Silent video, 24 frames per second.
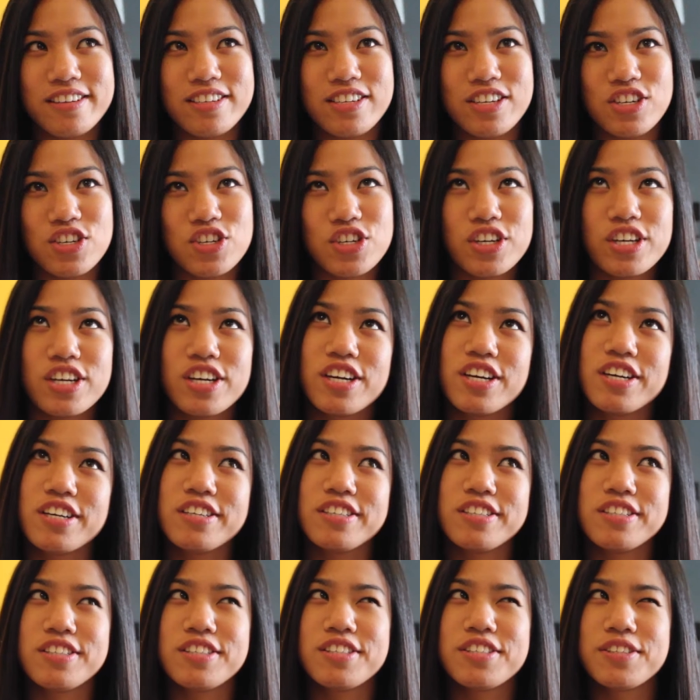
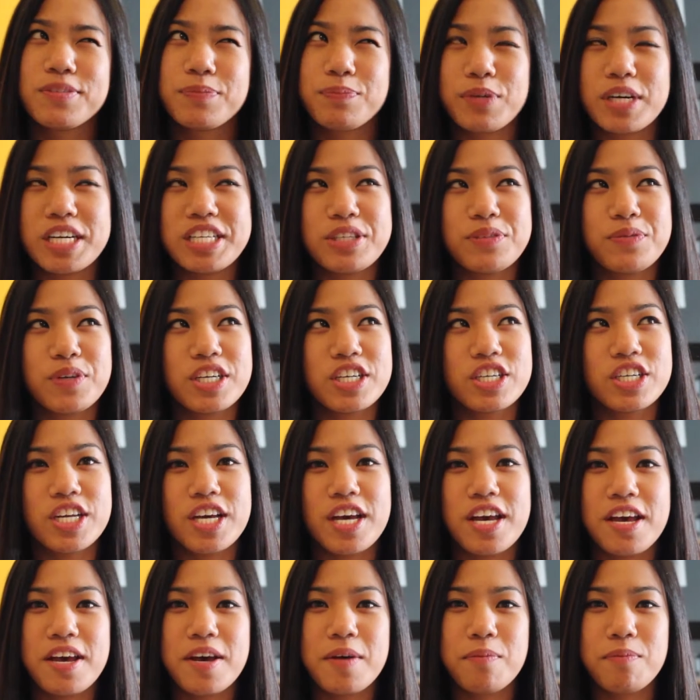Teachers, praise and
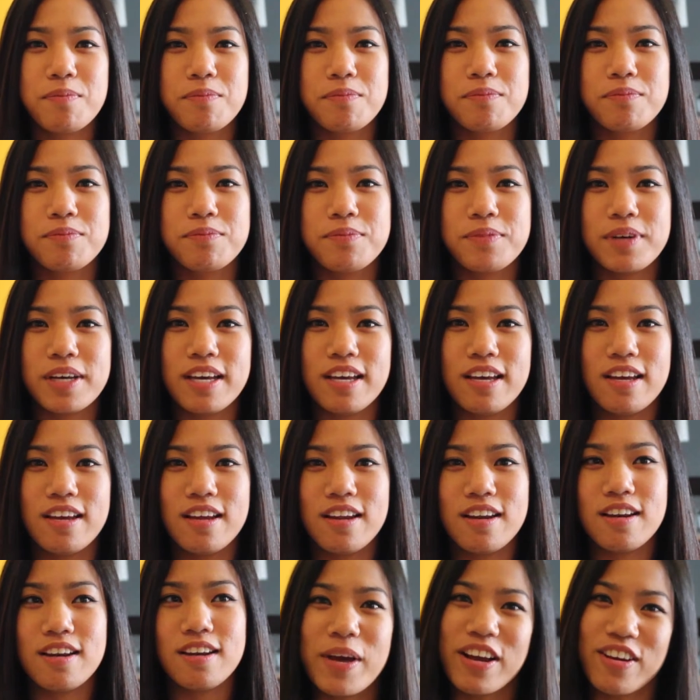worship, and